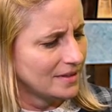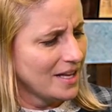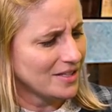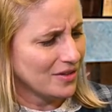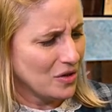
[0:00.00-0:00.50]

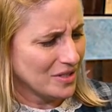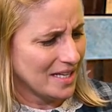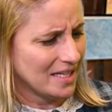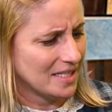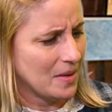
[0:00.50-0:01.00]
That looks
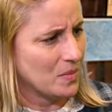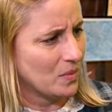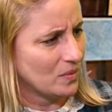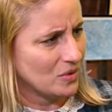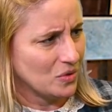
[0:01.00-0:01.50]
like
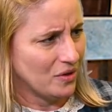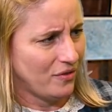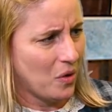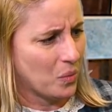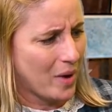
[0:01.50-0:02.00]
some sort
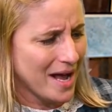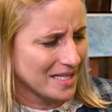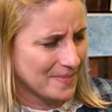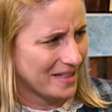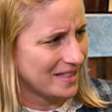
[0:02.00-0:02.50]
of harassment.